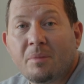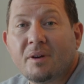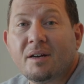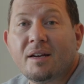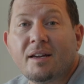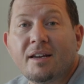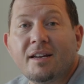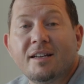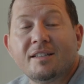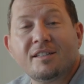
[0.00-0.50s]

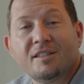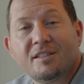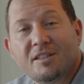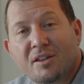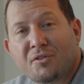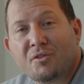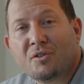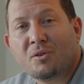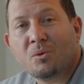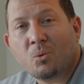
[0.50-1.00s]
But it's a
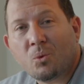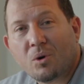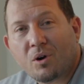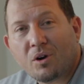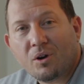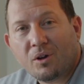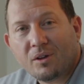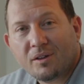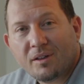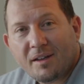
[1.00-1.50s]
different
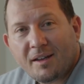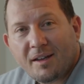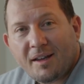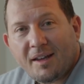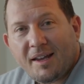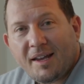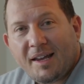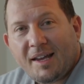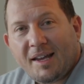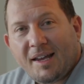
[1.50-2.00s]
world
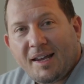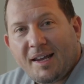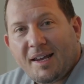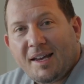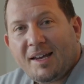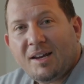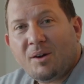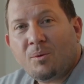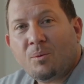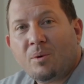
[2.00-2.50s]

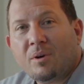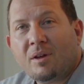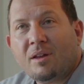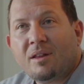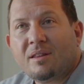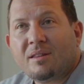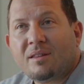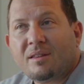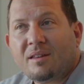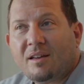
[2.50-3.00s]

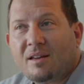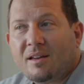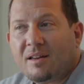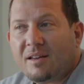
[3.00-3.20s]
with